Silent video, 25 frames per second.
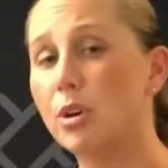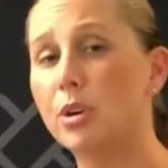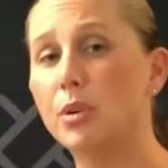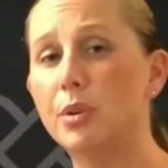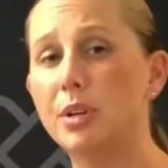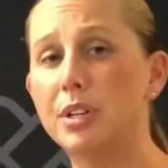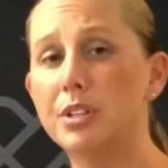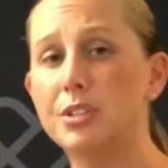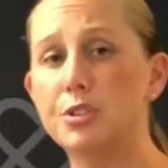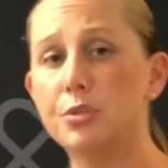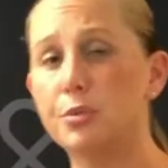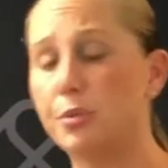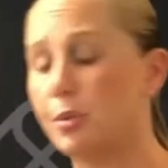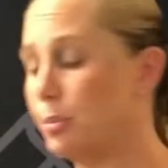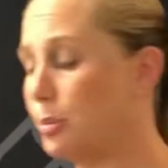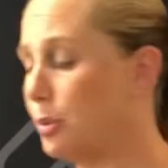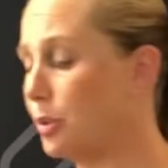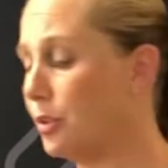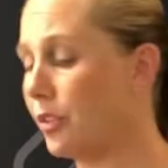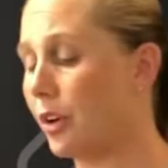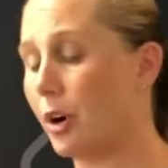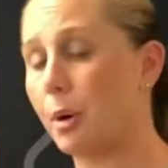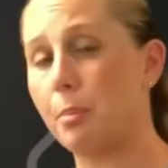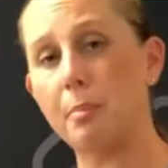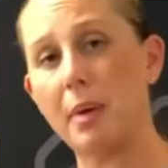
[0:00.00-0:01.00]
going to
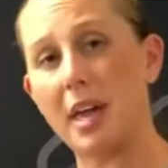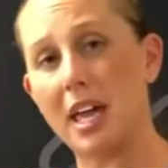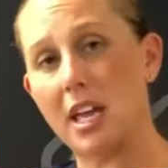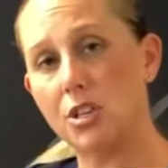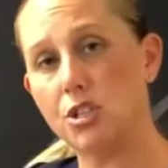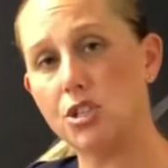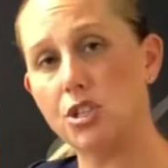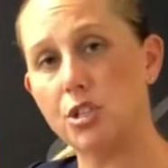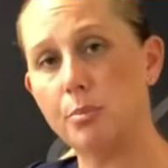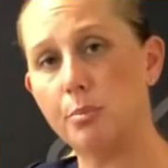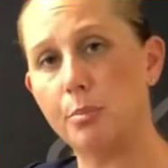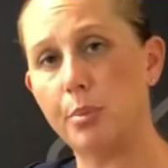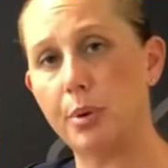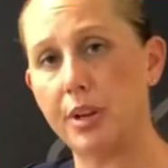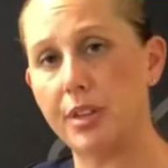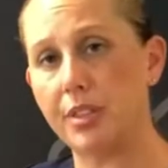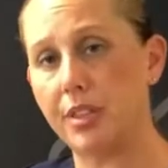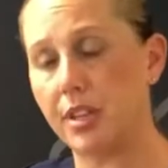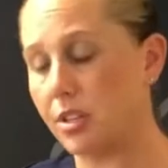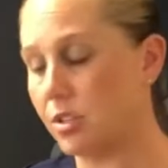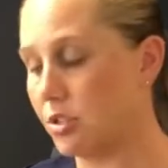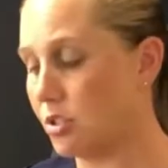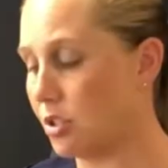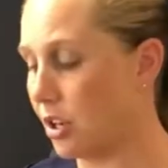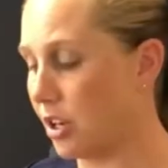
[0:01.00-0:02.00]
remove our patient
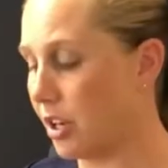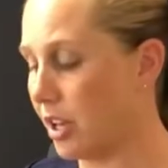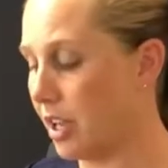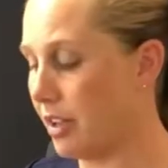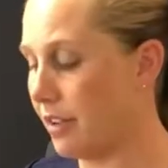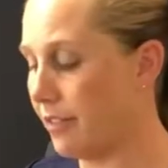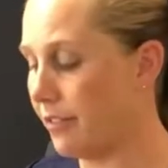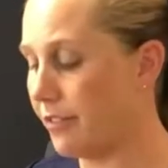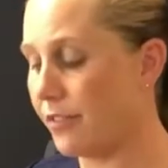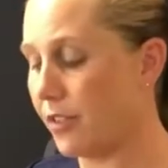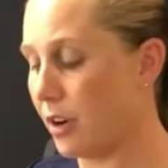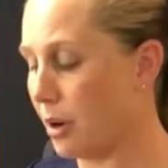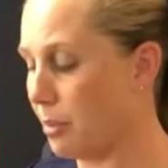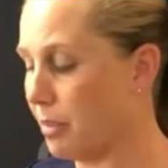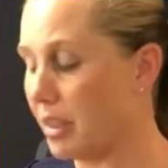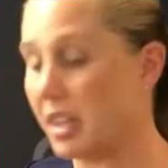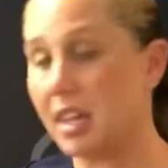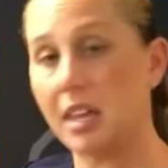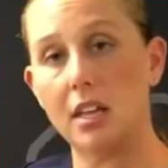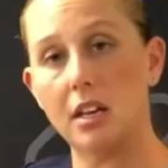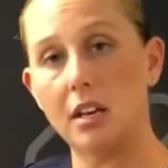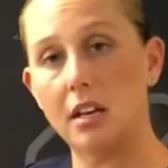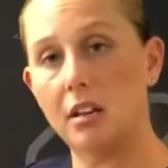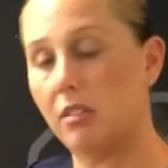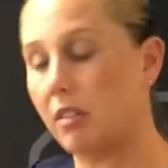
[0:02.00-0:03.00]
breathing circuit from the
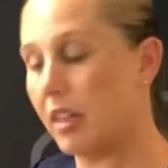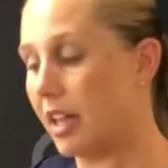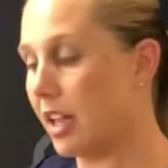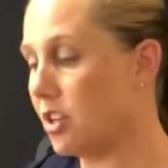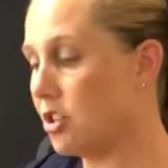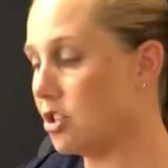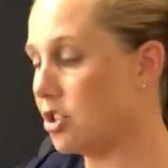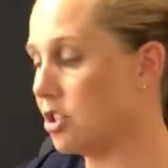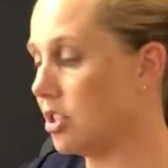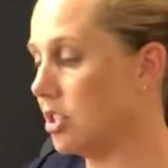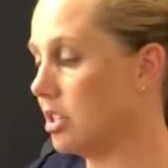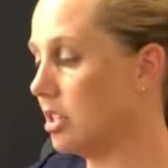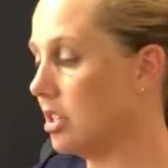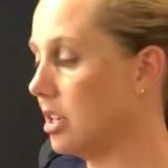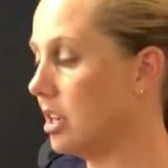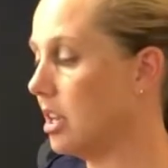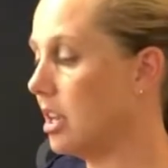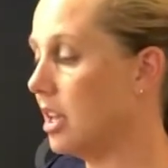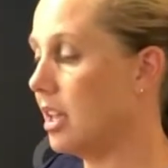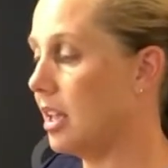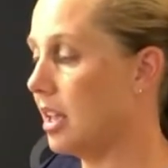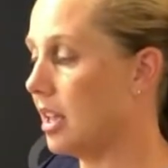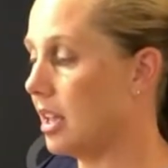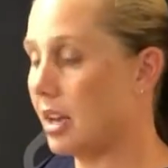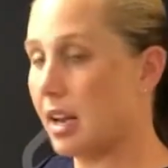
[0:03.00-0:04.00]
inhalation
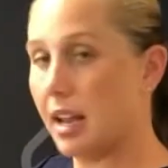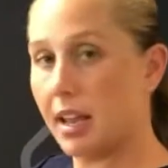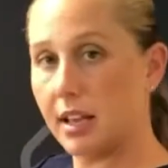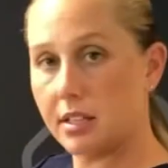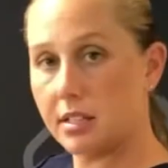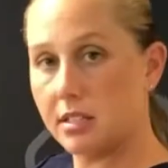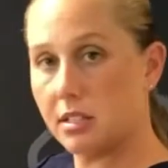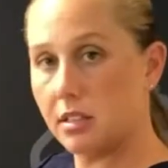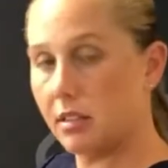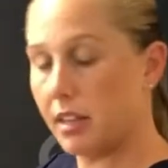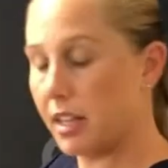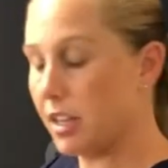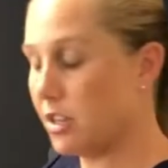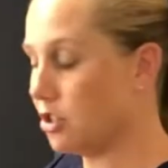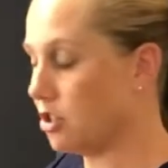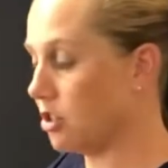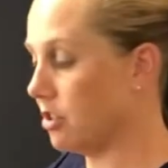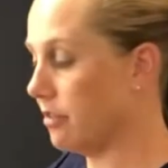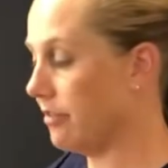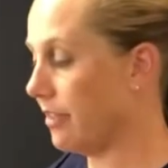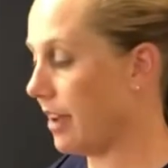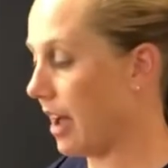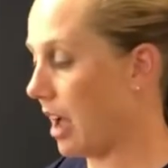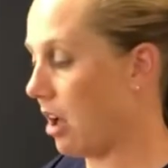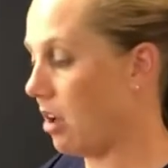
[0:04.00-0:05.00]
and exhalation
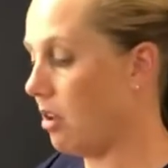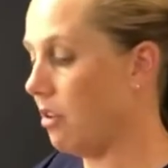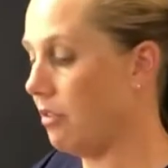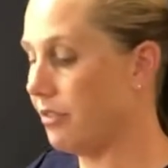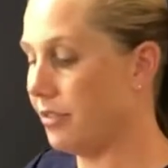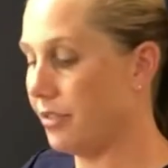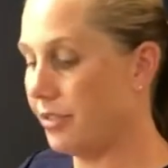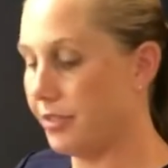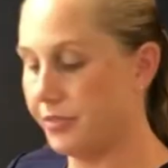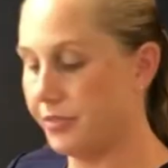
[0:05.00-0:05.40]
valve,